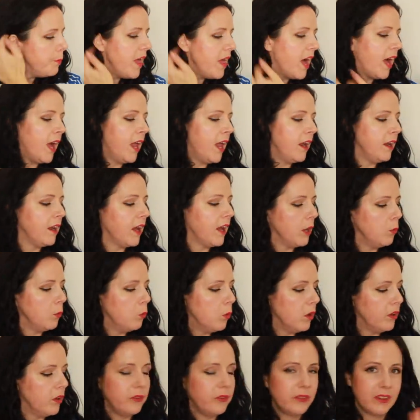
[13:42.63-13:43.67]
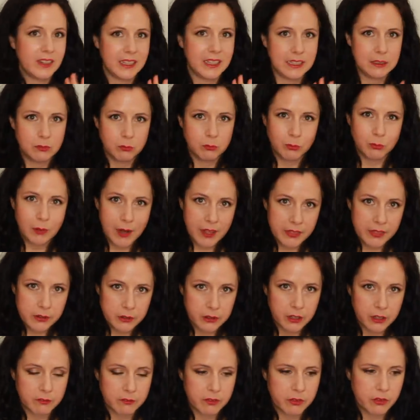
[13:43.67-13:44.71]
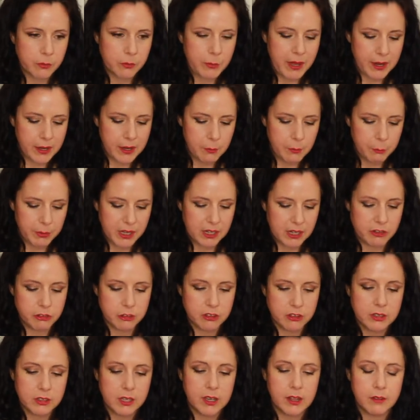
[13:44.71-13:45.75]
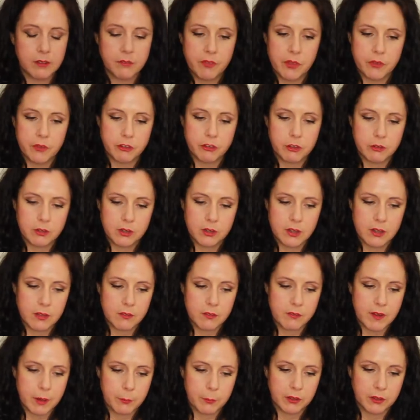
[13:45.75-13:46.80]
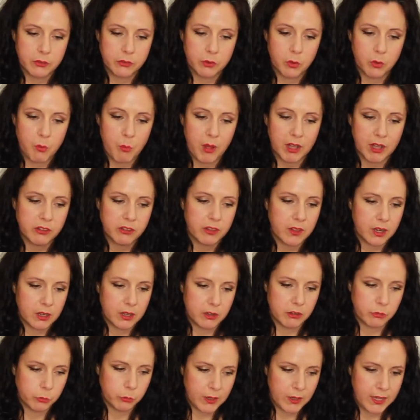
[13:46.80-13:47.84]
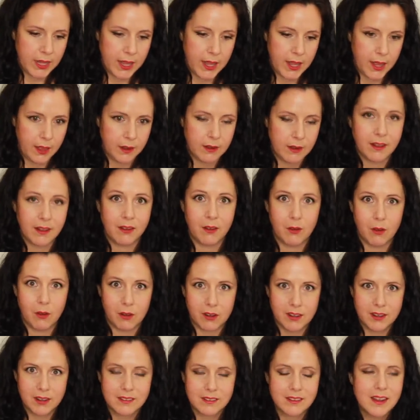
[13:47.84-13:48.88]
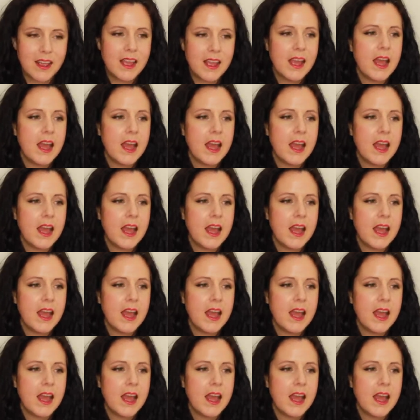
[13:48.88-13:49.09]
And I was rather nervous about it, but I just loved the fabric so much that I just went ahead and got it.